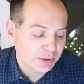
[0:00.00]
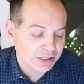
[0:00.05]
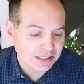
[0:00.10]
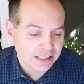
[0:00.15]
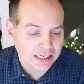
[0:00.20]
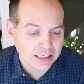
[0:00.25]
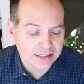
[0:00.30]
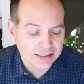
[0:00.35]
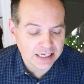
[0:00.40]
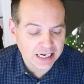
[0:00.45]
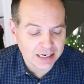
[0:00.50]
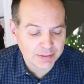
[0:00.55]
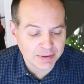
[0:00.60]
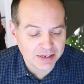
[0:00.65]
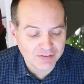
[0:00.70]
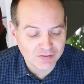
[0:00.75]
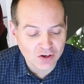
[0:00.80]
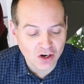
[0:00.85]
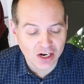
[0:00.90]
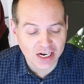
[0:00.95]
Once it's inside
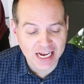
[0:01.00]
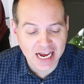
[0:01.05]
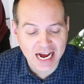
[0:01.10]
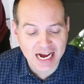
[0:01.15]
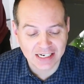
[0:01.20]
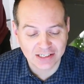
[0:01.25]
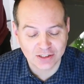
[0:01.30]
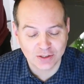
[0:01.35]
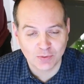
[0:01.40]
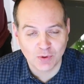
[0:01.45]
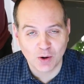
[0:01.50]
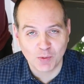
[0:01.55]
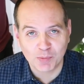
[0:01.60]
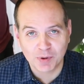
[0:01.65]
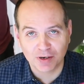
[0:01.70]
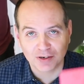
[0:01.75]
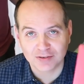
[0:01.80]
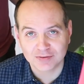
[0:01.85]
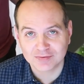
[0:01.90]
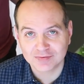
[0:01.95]
me, you've got a card to
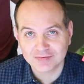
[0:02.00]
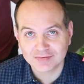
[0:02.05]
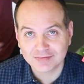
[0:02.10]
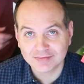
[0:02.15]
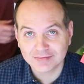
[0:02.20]
open.